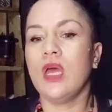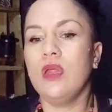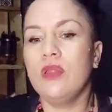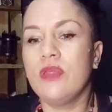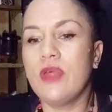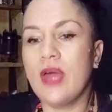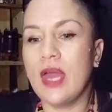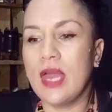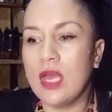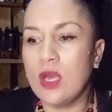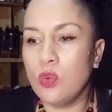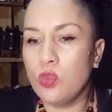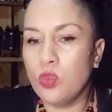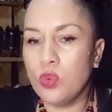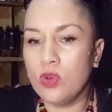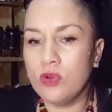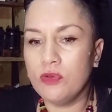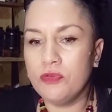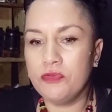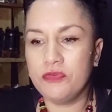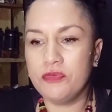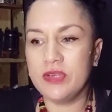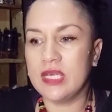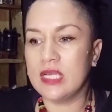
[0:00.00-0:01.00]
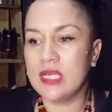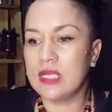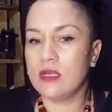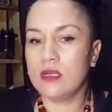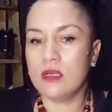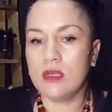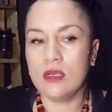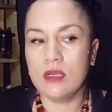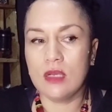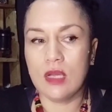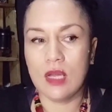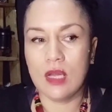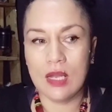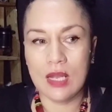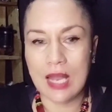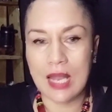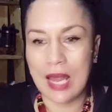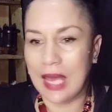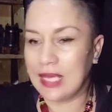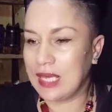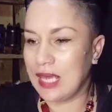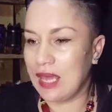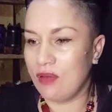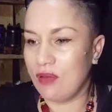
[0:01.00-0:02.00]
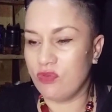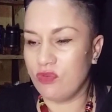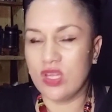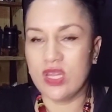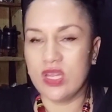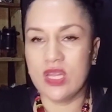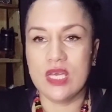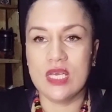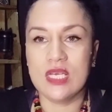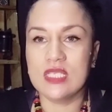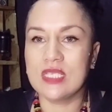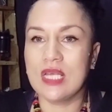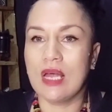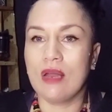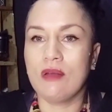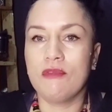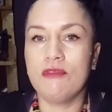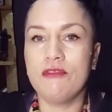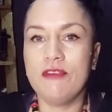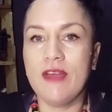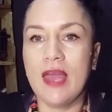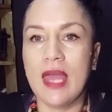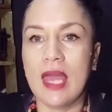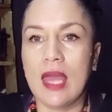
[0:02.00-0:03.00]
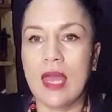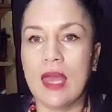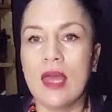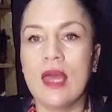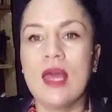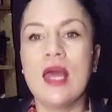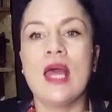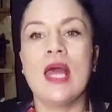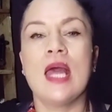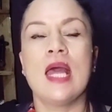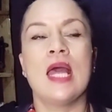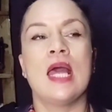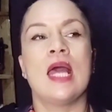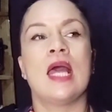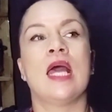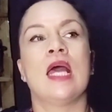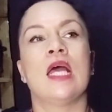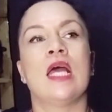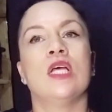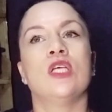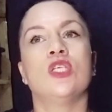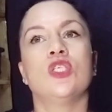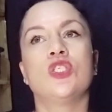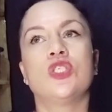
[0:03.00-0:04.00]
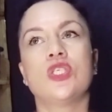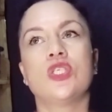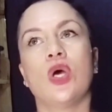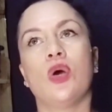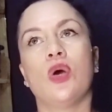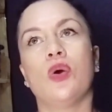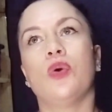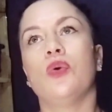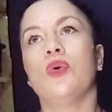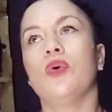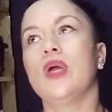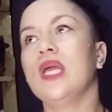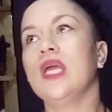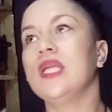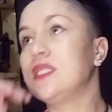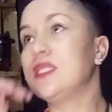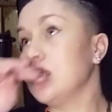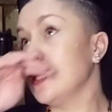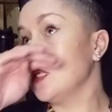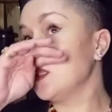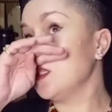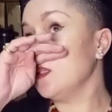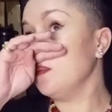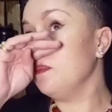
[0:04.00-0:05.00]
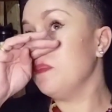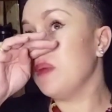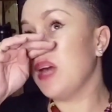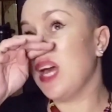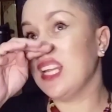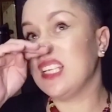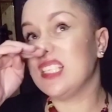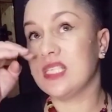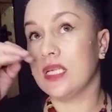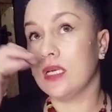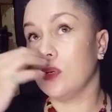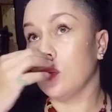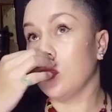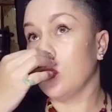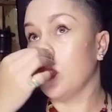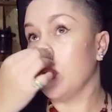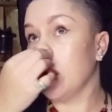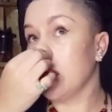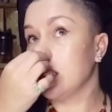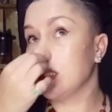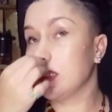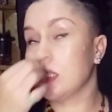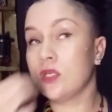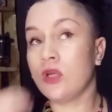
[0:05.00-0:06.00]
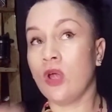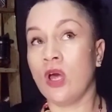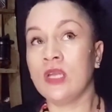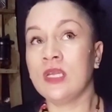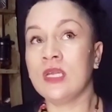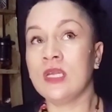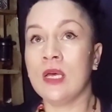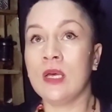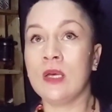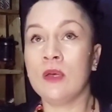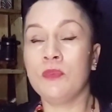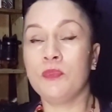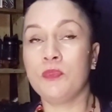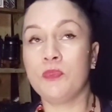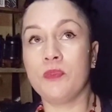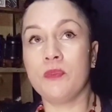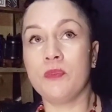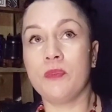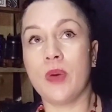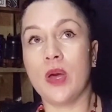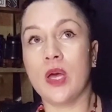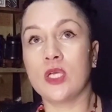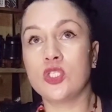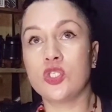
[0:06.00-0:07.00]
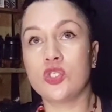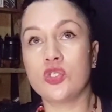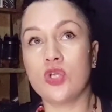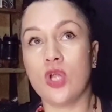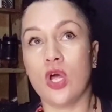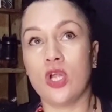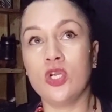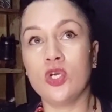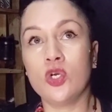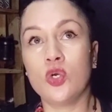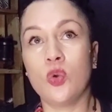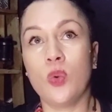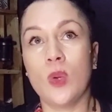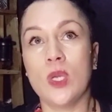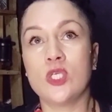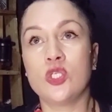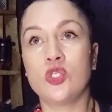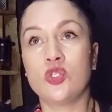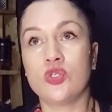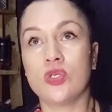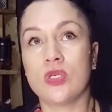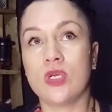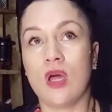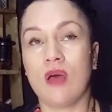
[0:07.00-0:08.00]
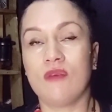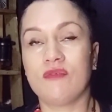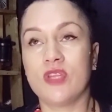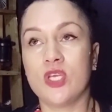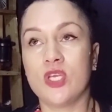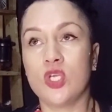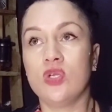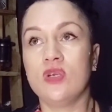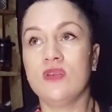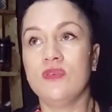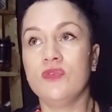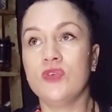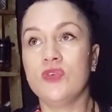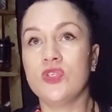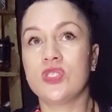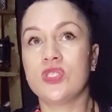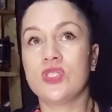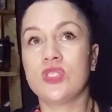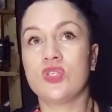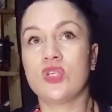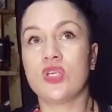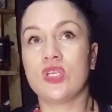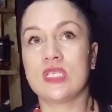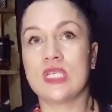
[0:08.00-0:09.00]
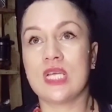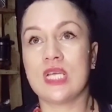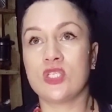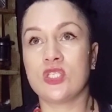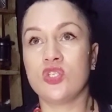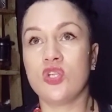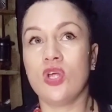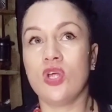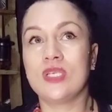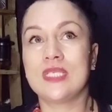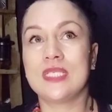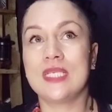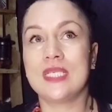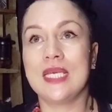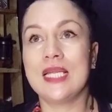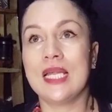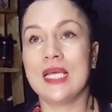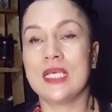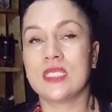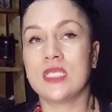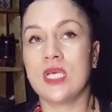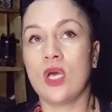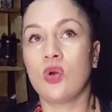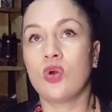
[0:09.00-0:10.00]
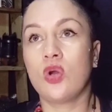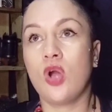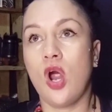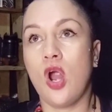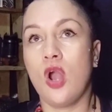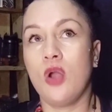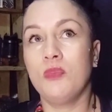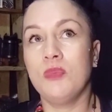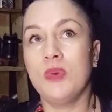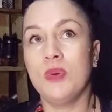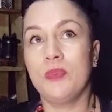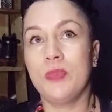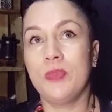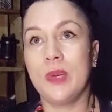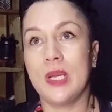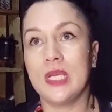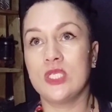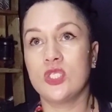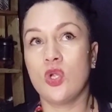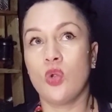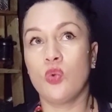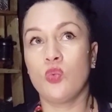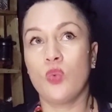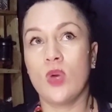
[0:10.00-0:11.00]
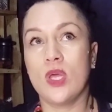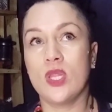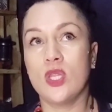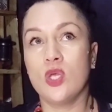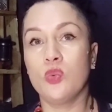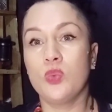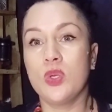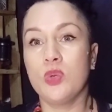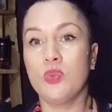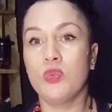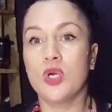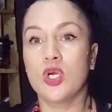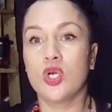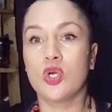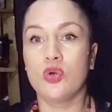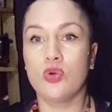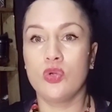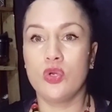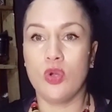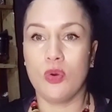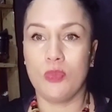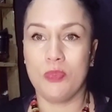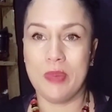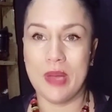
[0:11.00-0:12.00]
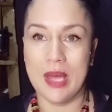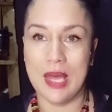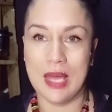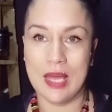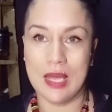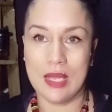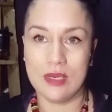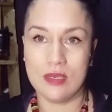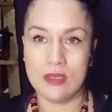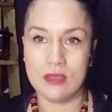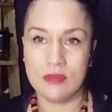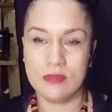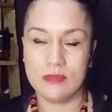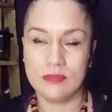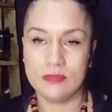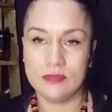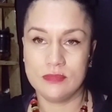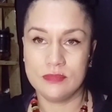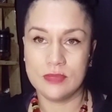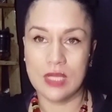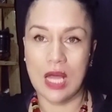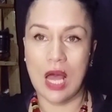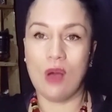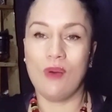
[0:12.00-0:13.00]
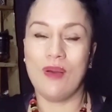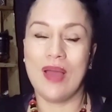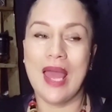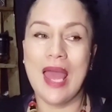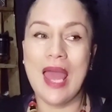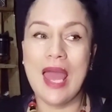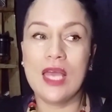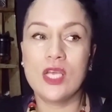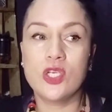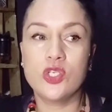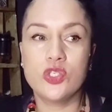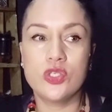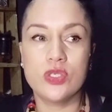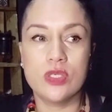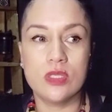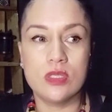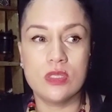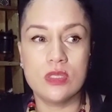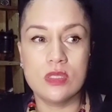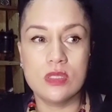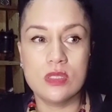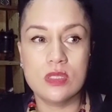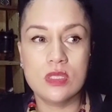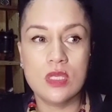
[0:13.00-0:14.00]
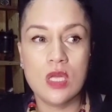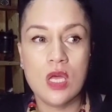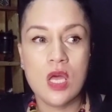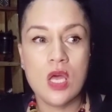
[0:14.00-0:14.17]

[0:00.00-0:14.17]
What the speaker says: they will feel like everything is unfair. So it doesn't matter. It's not a question of, the universe does not deal us our karma based on whether we were good or bad. Our actions